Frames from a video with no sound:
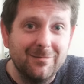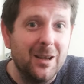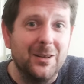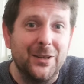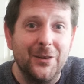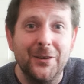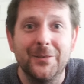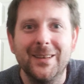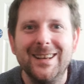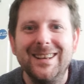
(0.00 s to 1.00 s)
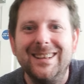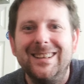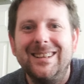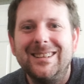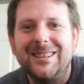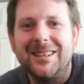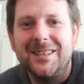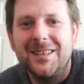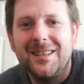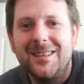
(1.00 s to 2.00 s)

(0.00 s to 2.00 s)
I don't know. Cheers.